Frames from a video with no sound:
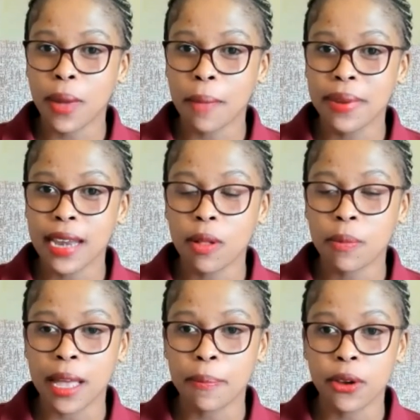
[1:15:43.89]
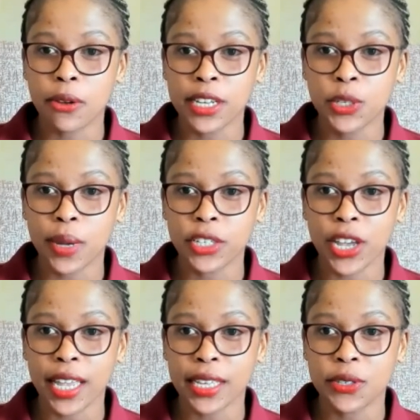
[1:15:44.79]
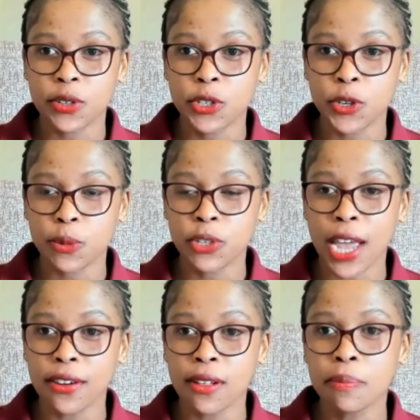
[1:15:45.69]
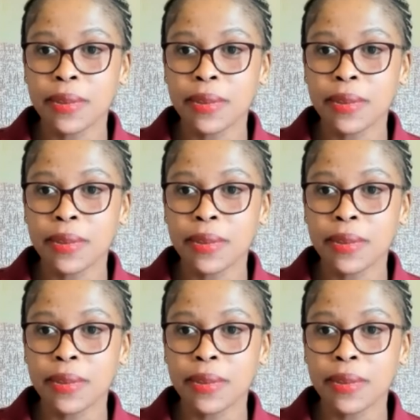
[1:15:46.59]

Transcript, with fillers: webinar will be uploaded to our Genghis YouTube channel.